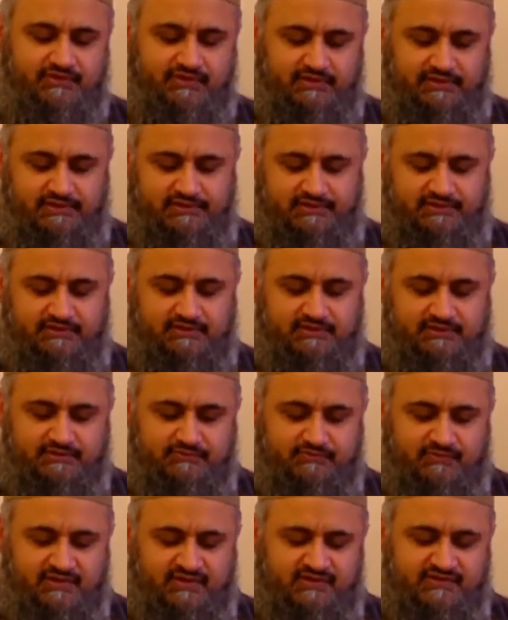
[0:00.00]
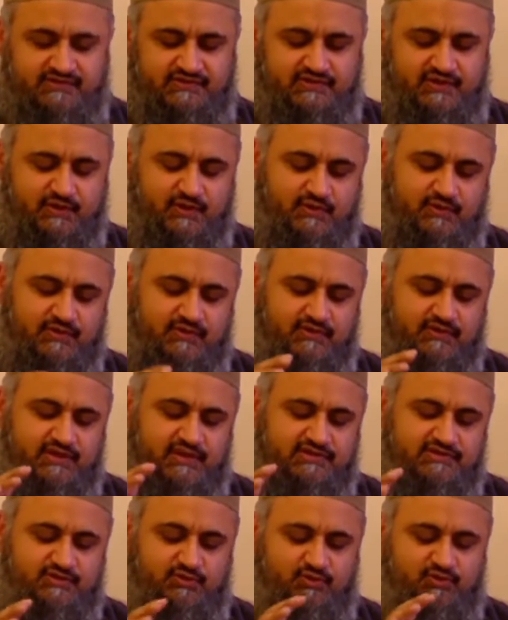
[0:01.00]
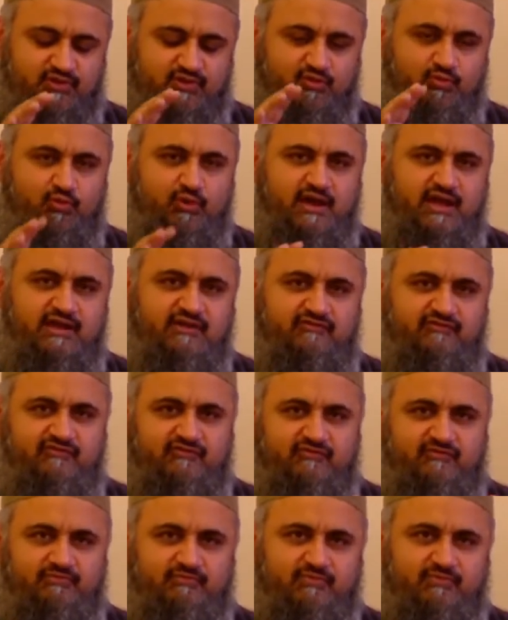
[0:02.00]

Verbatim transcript: Yeah? So that's called the wave